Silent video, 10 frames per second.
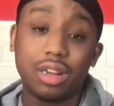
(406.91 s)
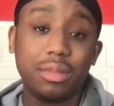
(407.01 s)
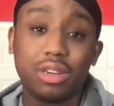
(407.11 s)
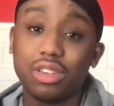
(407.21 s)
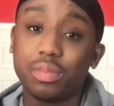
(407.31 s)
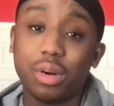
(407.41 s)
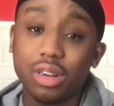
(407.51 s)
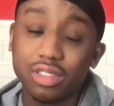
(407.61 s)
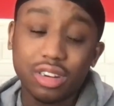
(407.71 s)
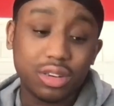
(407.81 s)
Chris
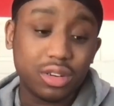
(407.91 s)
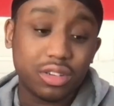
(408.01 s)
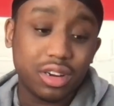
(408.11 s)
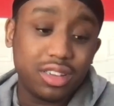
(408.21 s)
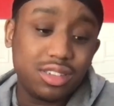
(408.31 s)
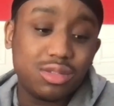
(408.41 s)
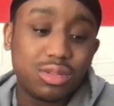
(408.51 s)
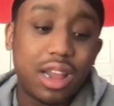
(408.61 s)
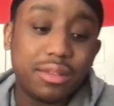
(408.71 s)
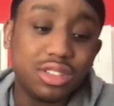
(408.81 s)
Paul started going crazy. He
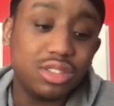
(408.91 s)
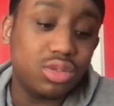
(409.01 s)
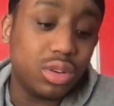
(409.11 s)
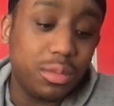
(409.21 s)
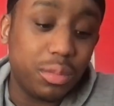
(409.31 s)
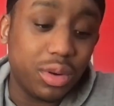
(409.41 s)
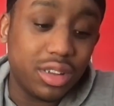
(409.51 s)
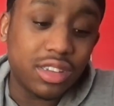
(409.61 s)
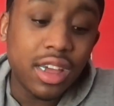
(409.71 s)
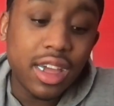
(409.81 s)
was averaging 20
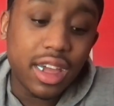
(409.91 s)
points,